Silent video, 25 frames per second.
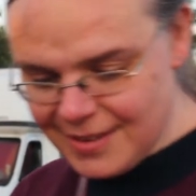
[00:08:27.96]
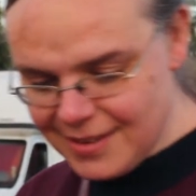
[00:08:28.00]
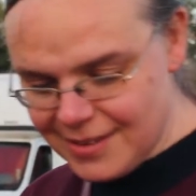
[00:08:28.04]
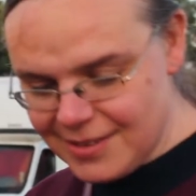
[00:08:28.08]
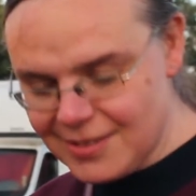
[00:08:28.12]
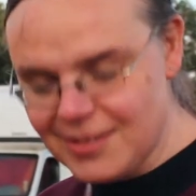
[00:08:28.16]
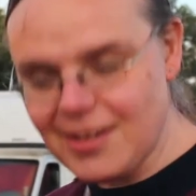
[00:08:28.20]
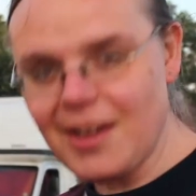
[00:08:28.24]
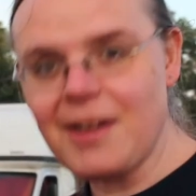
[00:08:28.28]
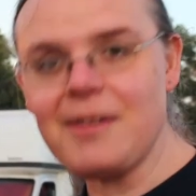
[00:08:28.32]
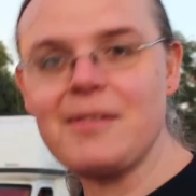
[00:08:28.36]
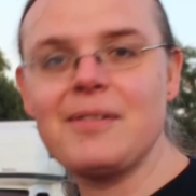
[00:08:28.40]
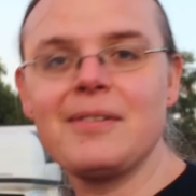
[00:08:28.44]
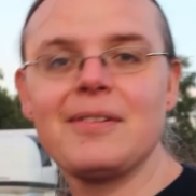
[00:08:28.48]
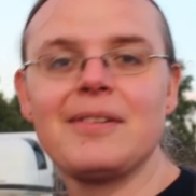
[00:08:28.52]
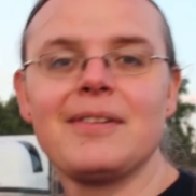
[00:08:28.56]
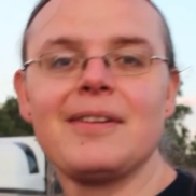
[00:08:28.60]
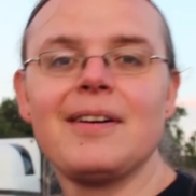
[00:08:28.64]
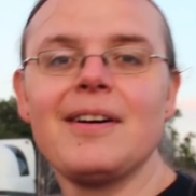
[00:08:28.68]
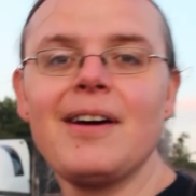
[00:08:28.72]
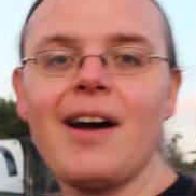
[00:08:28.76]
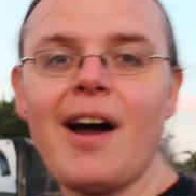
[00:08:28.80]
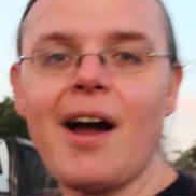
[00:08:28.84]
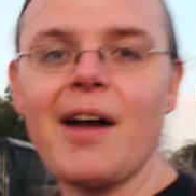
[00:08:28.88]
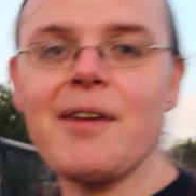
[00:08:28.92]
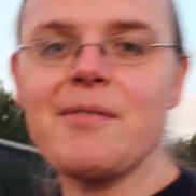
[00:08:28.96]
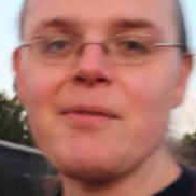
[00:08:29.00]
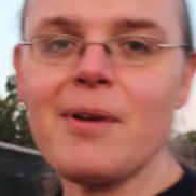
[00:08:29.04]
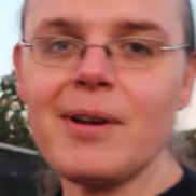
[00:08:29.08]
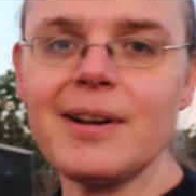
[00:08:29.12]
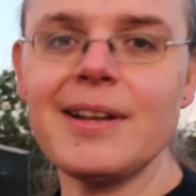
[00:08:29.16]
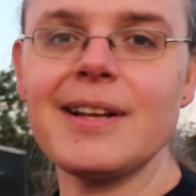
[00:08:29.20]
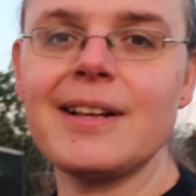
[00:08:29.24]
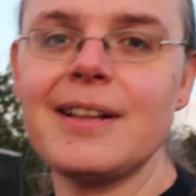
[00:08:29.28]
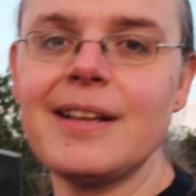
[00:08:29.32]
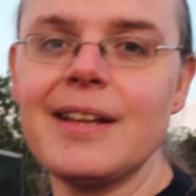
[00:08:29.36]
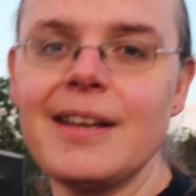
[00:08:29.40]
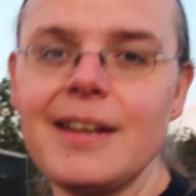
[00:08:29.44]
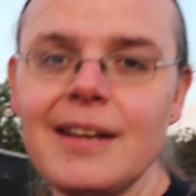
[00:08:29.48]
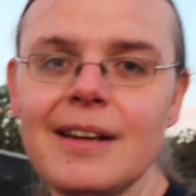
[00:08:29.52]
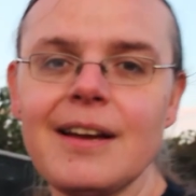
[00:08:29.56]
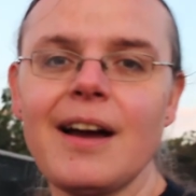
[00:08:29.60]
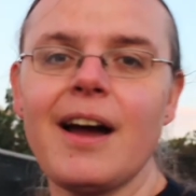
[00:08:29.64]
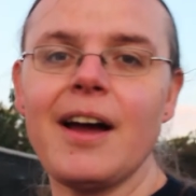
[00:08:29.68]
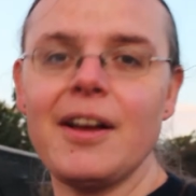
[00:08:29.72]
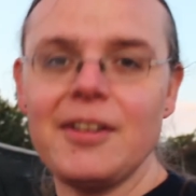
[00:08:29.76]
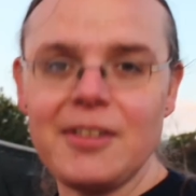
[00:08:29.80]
So, ironically, I